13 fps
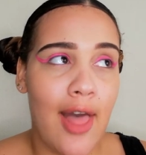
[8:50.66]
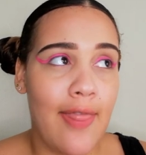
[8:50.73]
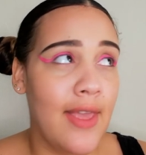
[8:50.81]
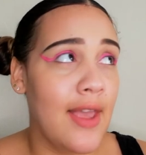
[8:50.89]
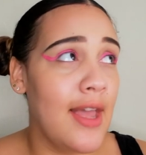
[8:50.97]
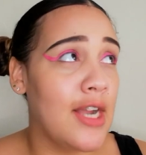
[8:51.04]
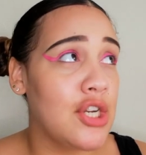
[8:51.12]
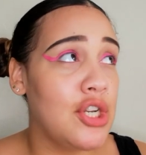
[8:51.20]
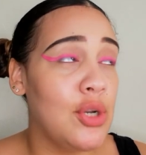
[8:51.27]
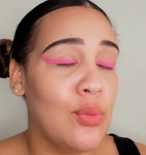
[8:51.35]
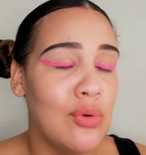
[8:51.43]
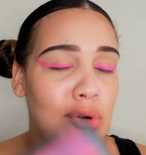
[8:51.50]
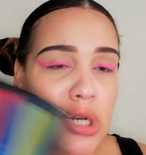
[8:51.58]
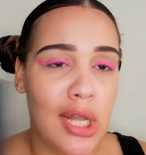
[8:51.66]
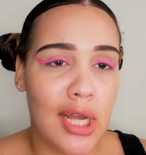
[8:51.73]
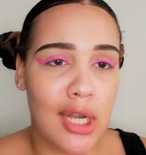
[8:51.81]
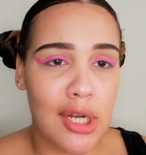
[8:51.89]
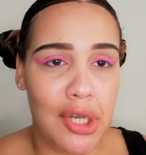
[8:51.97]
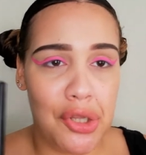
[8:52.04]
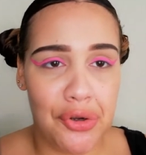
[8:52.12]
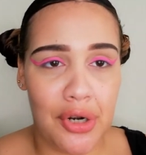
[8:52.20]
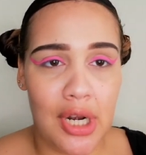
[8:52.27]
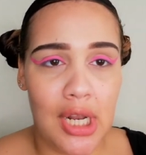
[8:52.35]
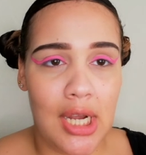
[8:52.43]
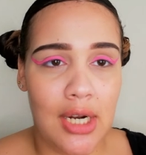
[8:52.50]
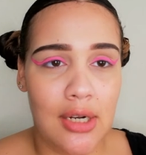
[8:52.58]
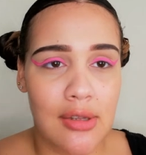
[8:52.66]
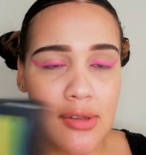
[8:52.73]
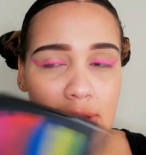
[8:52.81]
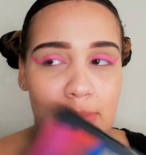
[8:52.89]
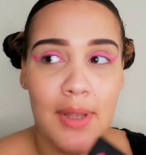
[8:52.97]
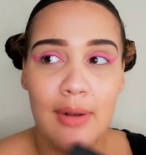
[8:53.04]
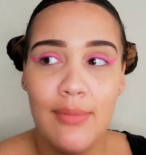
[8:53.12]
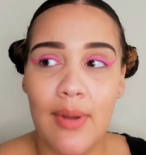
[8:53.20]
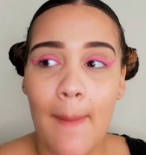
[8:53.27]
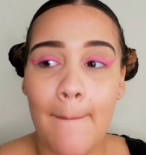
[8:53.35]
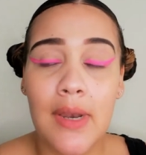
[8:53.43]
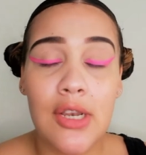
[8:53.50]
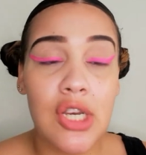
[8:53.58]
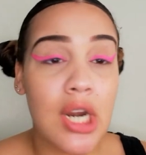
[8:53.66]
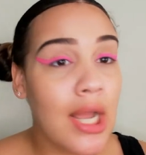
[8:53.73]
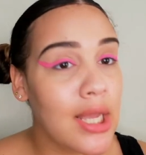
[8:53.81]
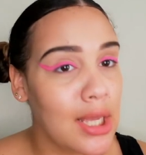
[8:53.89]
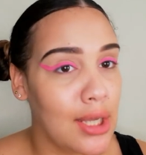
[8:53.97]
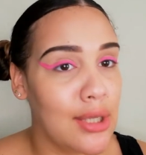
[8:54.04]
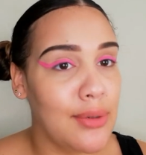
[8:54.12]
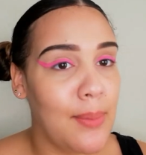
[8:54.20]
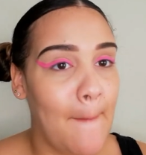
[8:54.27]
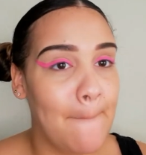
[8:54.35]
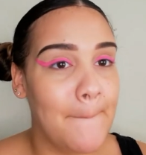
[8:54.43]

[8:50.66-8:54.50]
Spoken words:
and they actually wore like neon liners, but I'm gonna try again.